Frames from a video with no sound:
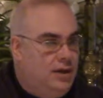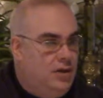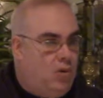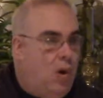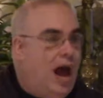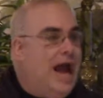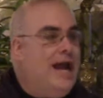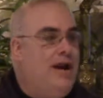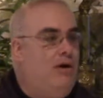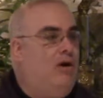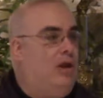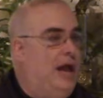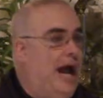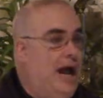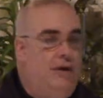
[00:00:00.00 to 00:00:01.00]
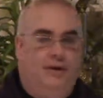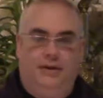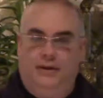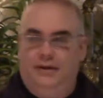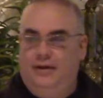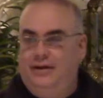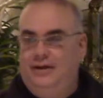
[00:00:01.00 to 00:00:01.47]
Quiet or loud?
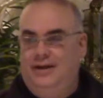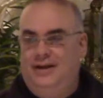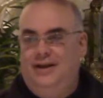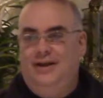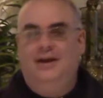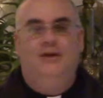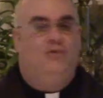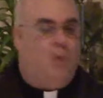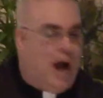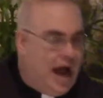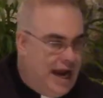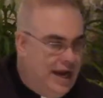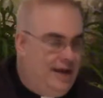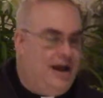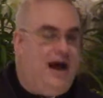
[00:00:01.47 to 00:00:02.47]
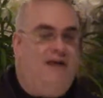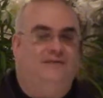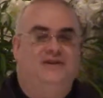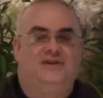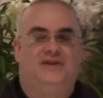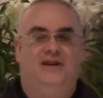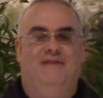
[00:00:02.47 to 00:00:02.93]
Quiet,
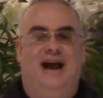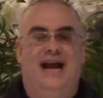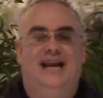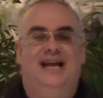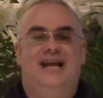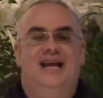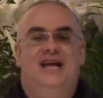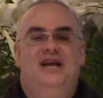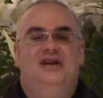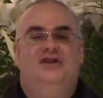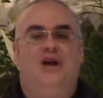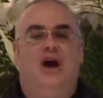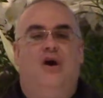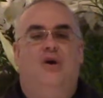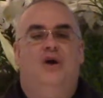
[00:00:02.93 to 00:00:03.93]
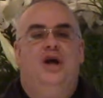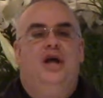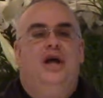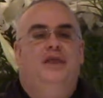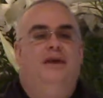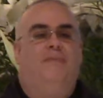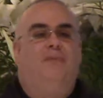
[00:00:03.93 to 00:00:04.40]
obviously, right? So
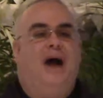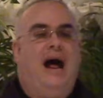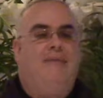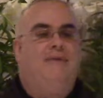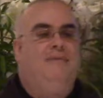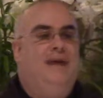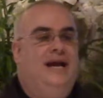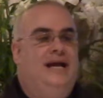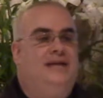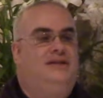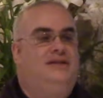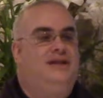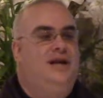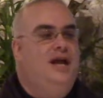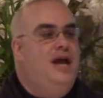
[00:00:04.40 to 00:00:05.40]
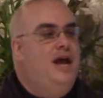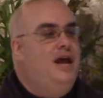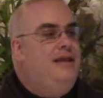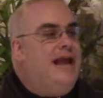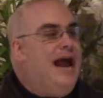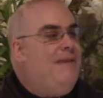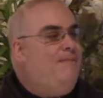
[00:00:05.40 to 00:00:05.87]
the problem is
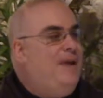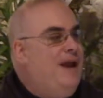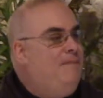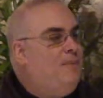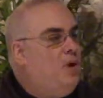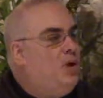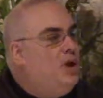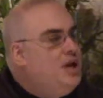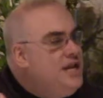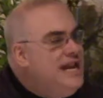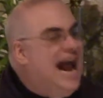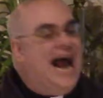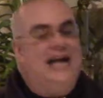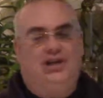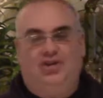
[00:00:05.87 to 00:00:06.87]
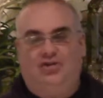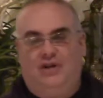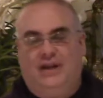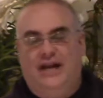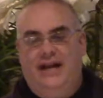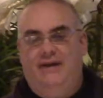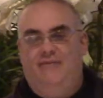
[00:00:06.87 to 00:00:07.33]
that people
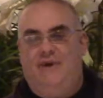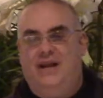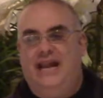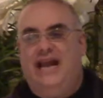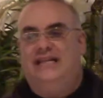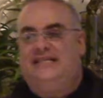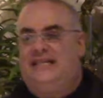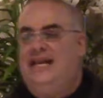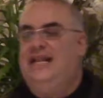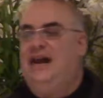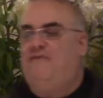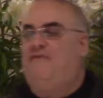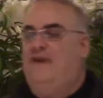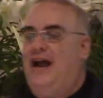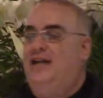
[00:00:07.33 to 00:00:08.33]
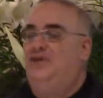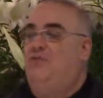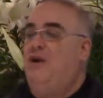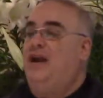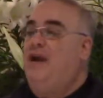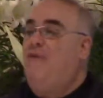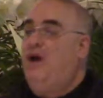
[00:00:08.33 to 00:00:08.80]
naturally, when they see their friends,
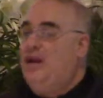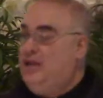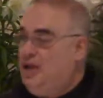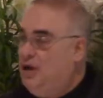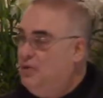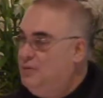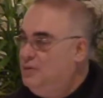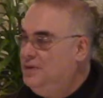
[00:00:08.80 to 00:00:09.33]
what do they want to do?